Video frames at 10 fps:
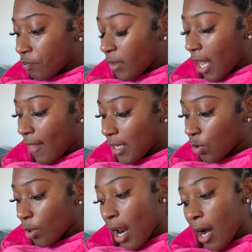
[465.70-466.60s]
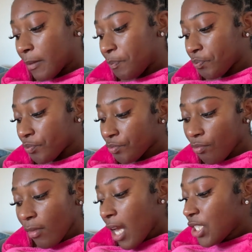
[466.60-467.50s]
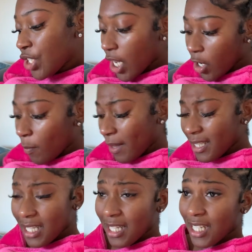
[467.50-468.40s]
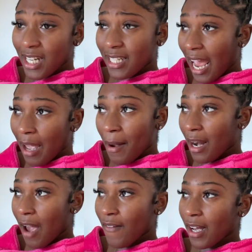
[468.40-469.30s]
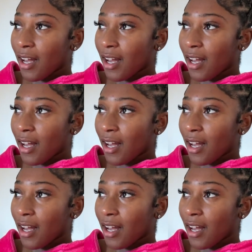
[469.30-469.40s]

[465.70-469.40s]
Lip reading: get that sorted out, and chill. But this is literally a day in my life.